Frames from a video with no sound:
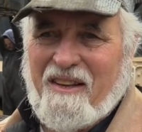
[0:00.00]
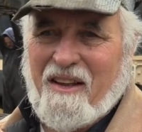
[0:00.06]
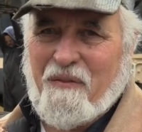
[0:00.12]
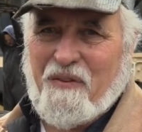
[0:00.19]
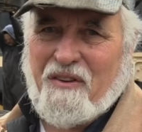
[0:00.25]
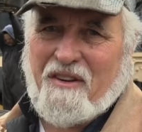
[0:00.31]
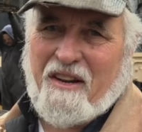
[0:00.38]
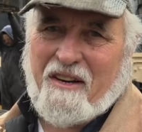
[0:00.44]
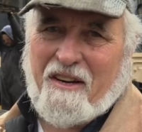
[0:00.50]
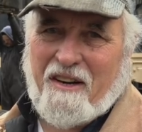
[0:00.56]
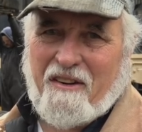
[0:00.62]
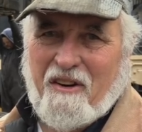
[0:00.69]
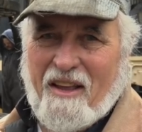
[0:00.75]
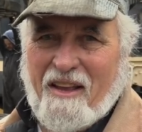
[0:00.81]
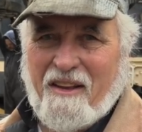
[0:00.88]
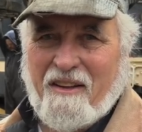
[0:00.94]
if you did it
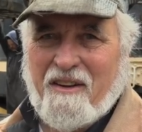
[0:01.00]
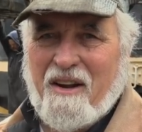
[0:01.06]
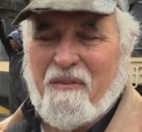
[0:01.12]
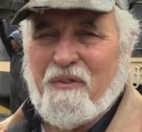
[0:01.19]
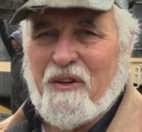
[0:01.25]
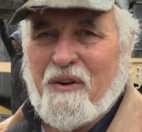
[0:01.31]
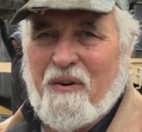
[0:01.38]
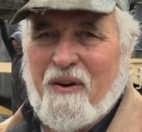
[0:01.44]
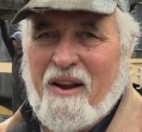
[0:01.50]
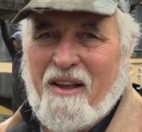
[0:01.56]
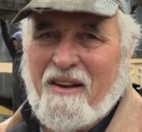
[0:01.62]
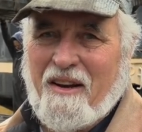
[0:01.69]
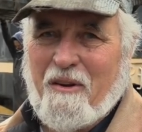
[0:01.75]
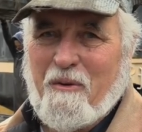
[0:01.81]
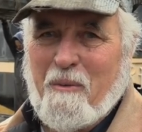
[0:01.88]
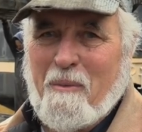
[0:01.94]
hanging off the
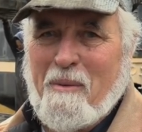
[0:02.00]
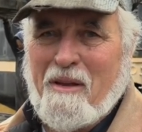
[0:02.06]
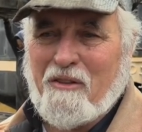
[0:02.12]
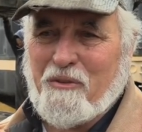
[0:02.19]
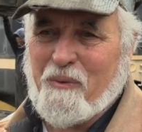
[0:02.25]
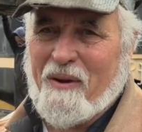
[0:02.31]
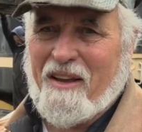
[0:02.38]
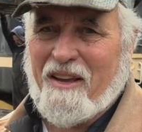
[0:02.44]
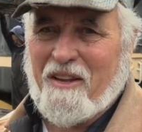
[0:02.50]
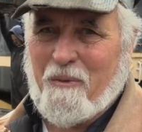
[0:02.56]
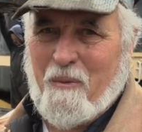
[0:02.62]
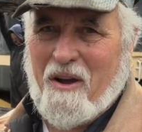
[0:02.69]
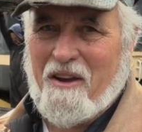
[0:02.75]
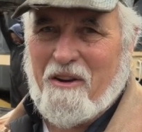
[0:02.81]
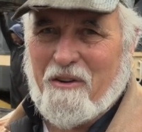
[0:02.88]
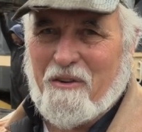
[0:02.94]
crane, it will be swinging
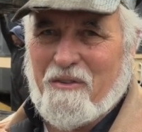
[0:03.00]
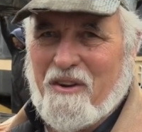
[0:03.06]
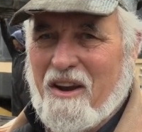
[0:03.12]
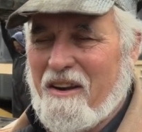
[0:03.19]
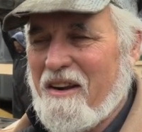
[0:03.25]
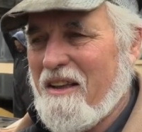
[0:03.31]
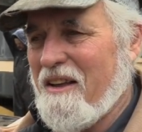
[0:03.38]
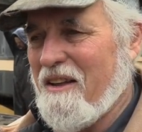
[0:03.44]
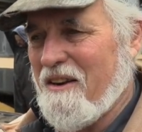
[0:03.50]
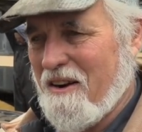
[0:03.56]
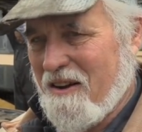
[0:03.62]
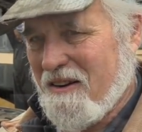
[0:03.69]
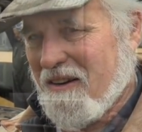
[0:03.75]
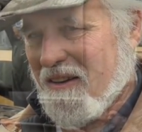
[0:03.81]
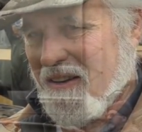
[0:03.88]
while you're trying to hit on it.